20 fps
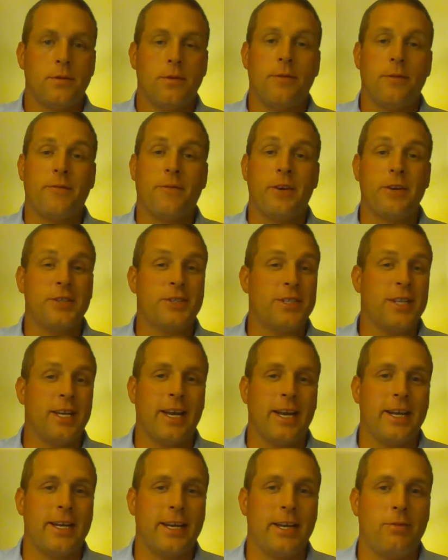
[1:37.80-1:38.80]
The first
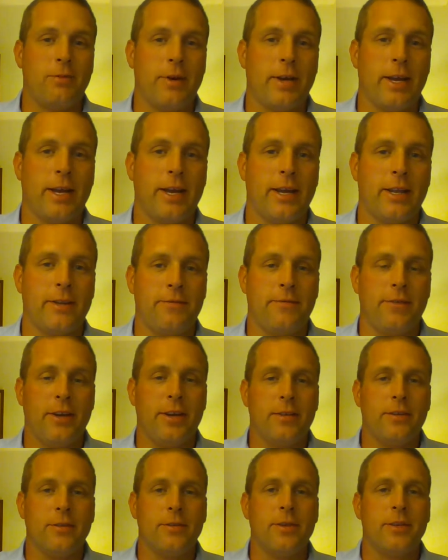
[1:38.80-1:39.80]
thing I did when I got the
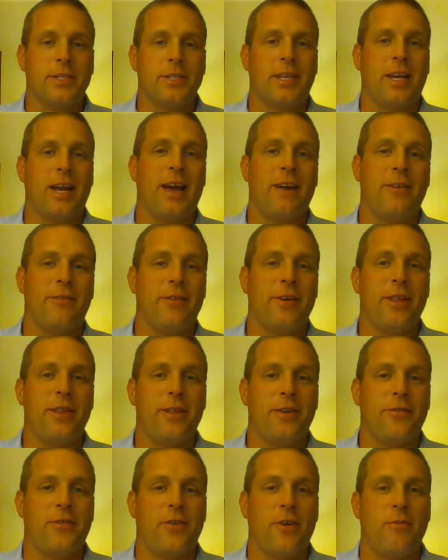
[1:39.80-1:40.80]
vehicle is got rid
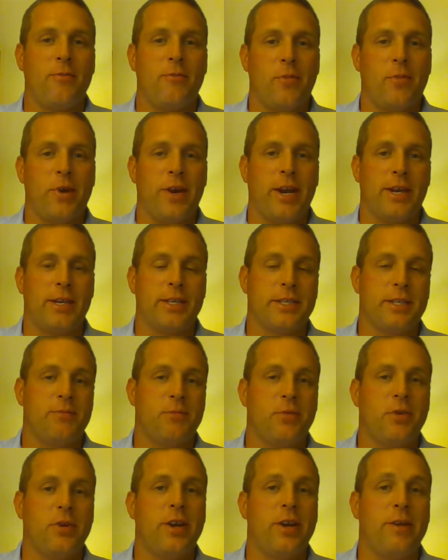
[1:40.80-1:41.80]
of the drum brakes
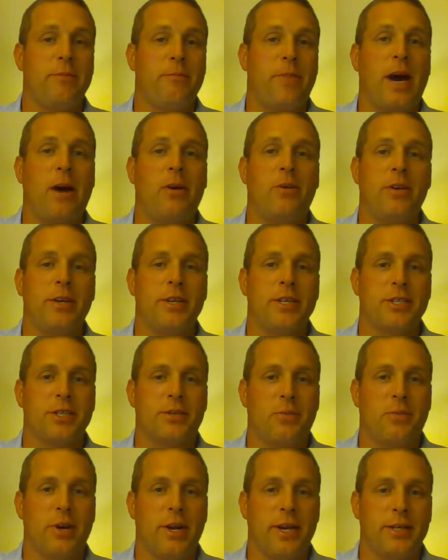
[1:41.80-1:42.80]
and put in power
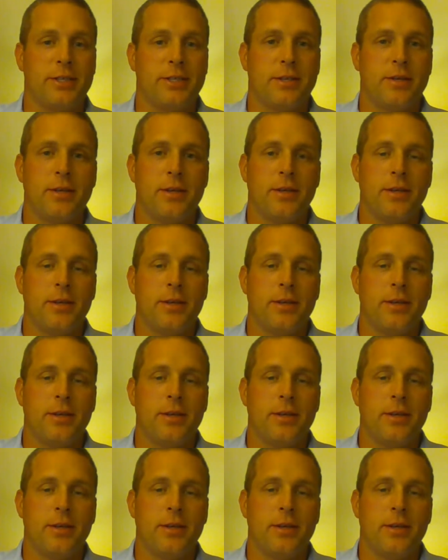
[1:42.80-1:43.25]
disc brakes.